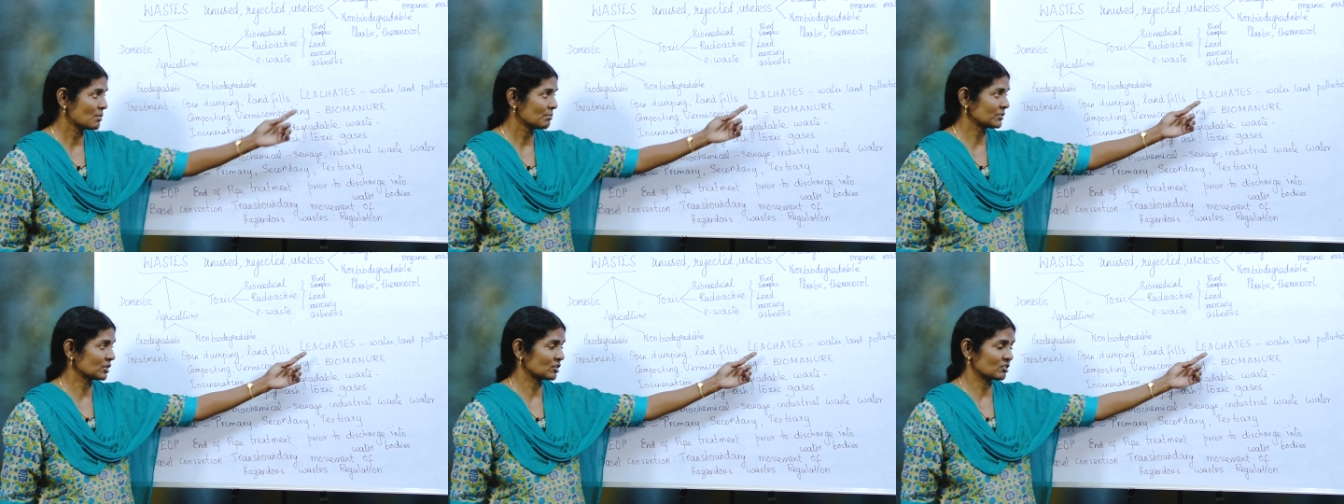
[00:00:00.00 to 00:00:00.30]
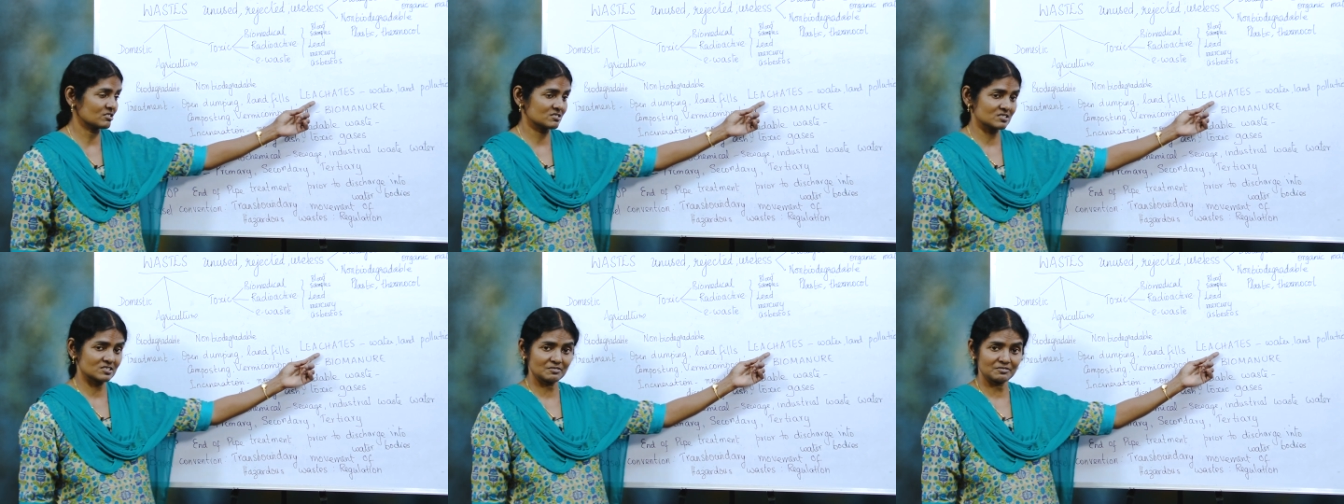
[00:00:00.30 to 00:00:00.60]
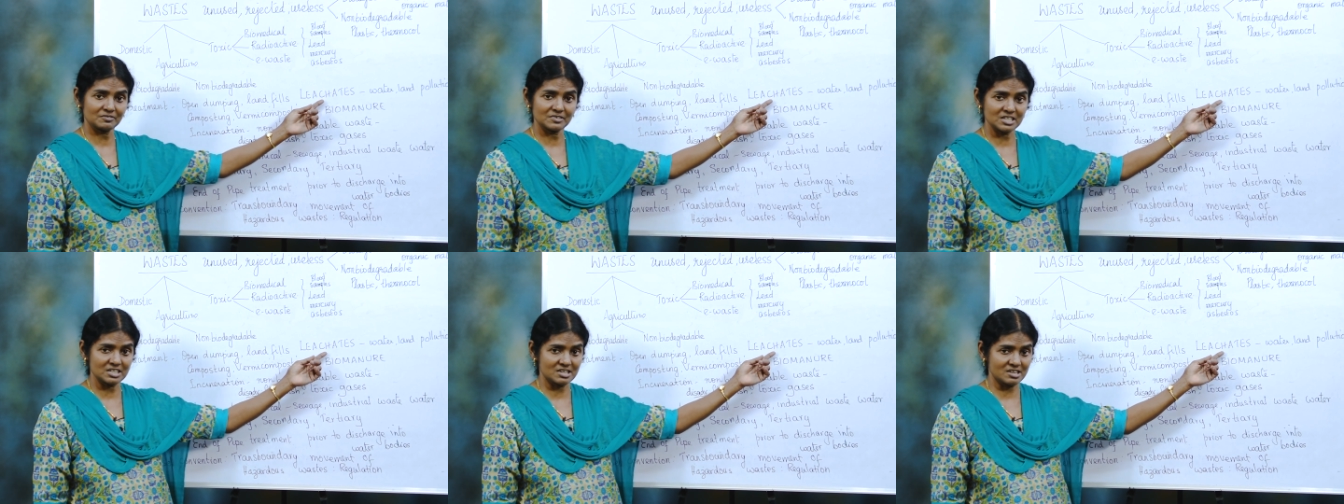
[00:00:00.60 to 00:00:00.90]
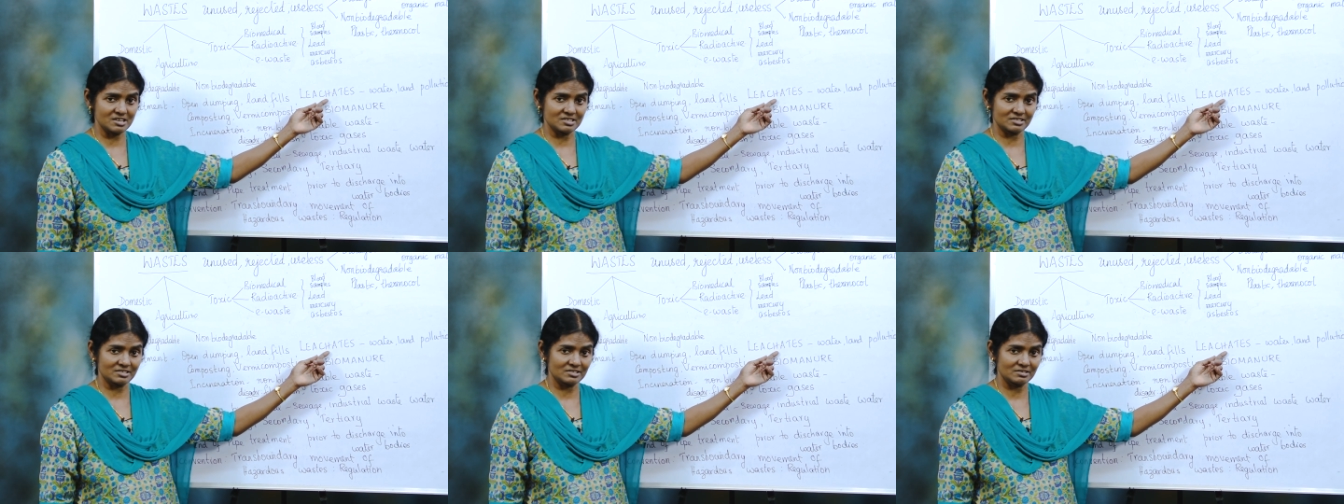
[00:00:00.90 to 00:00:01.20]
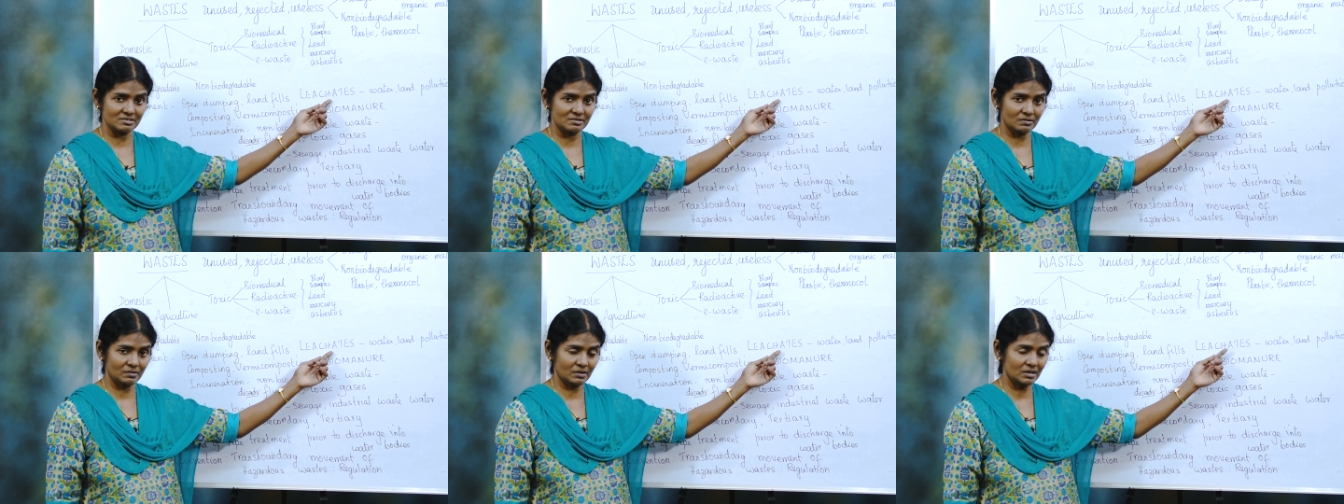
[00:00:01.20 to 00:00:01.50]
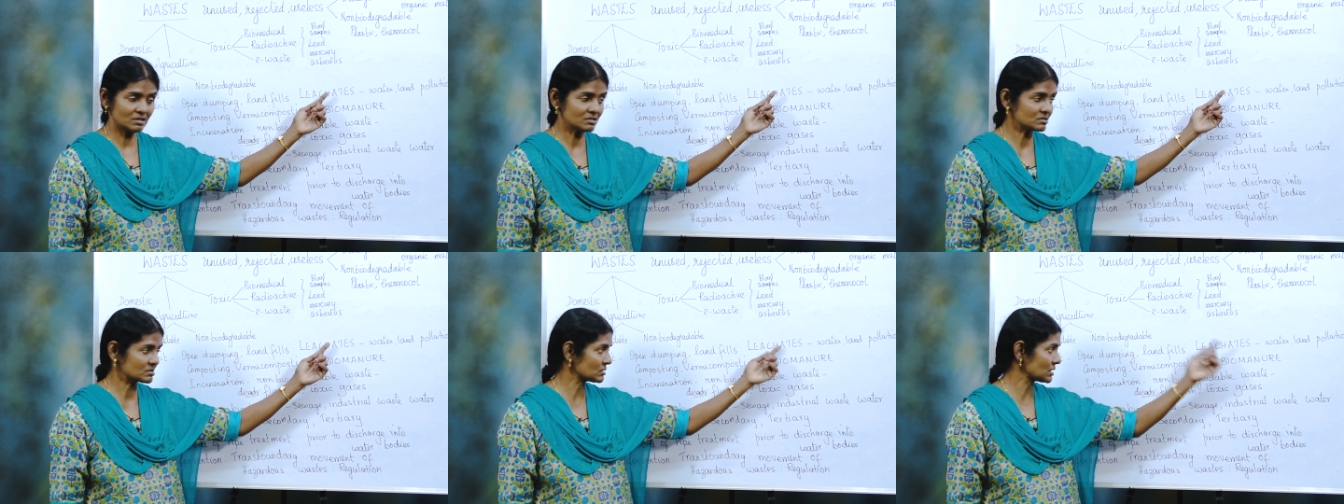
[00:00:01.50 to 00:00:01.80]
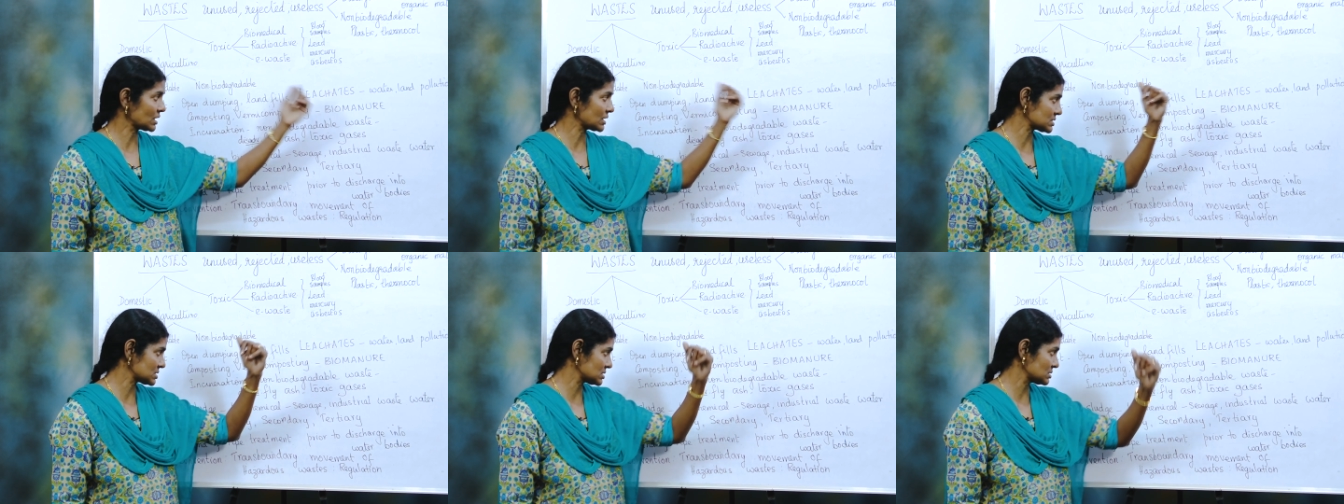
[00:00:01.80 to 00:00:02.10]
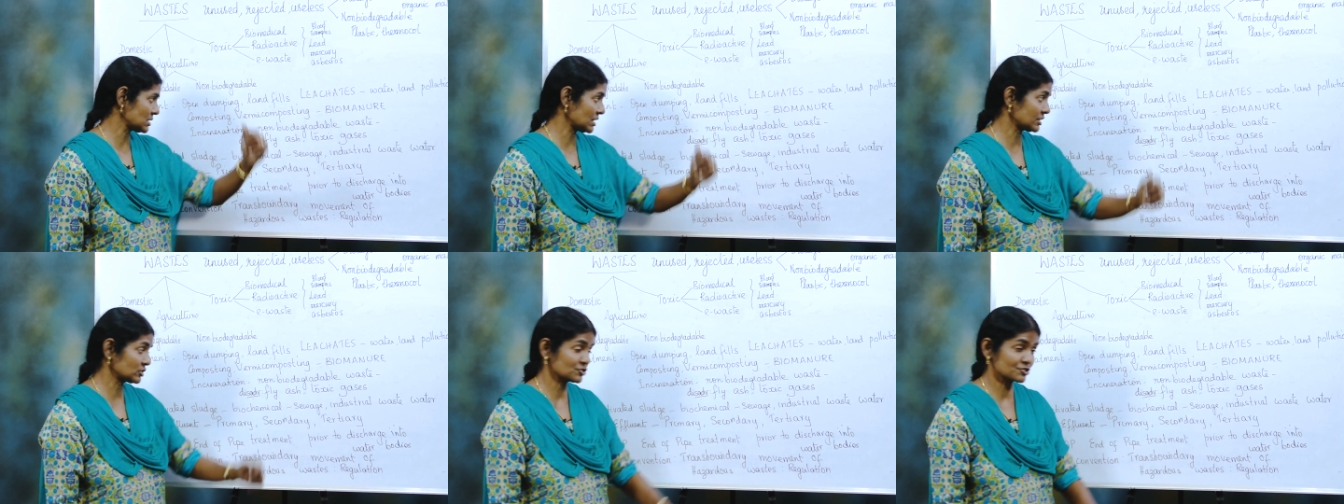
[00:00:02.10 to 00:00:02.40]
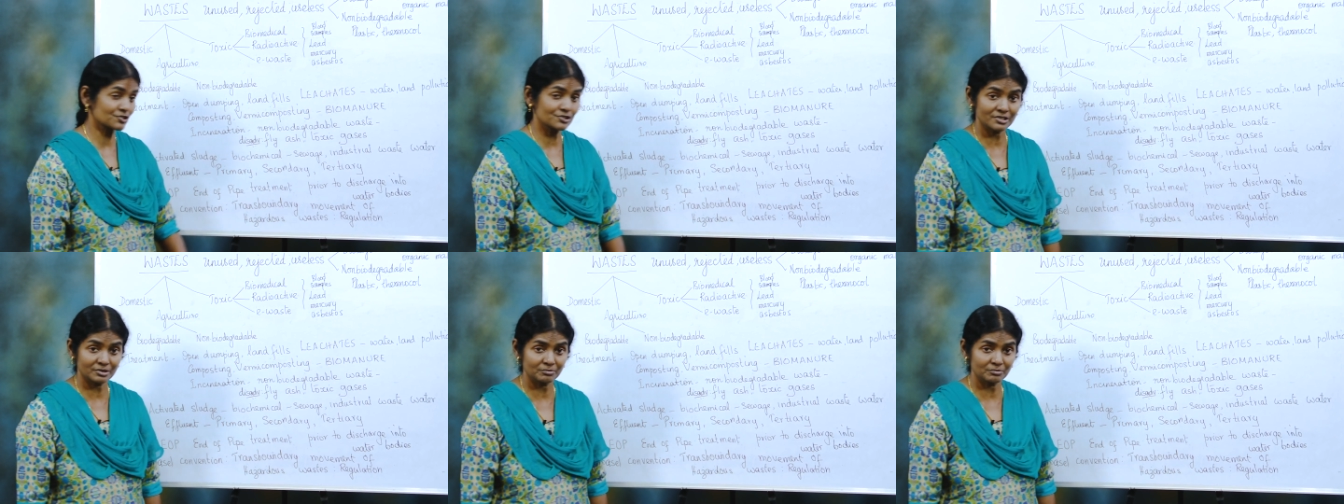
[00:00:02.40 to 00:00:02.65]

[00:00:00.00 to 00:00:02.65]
because of leachate. Okay, so that's that you should